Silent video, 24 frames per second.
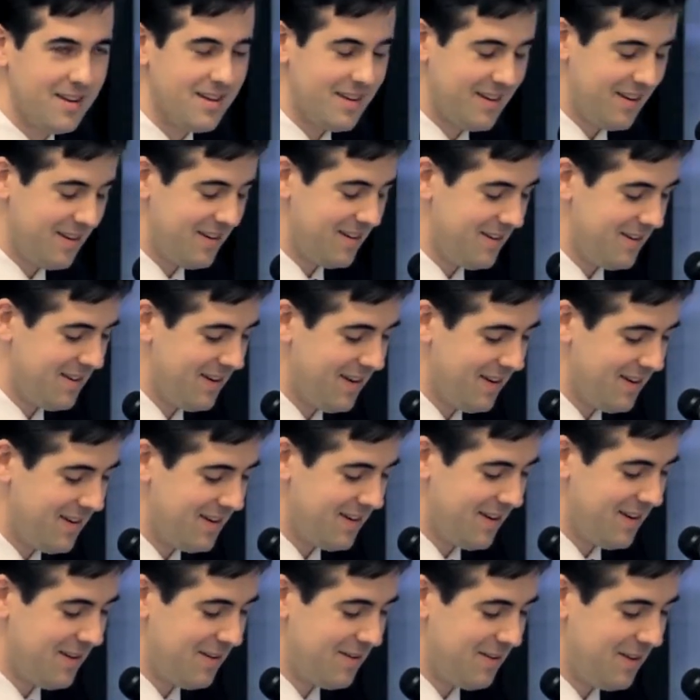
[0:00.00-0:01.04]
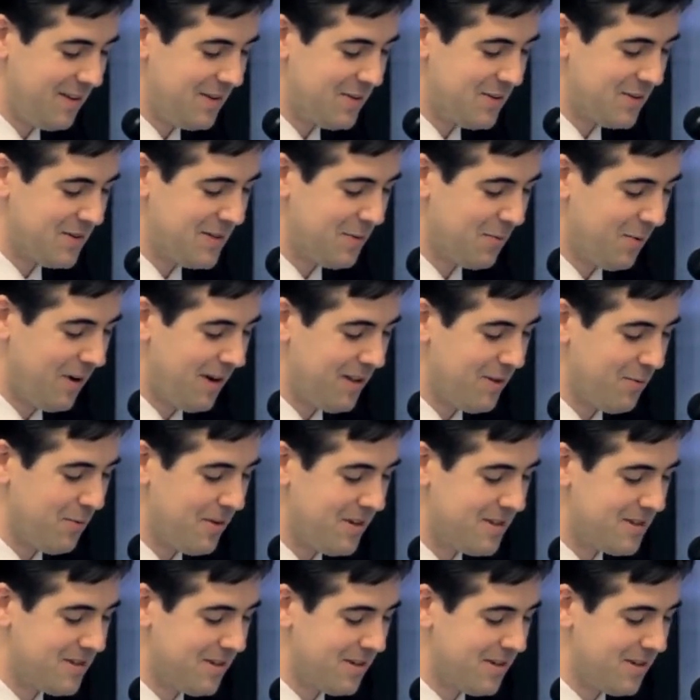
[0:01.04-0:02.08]
And this is the way that we
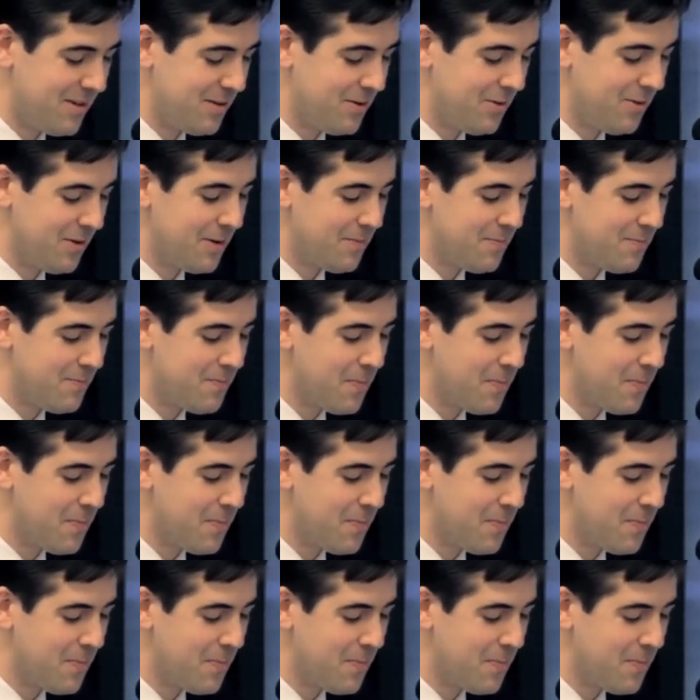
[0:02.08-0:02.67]
decided to do it.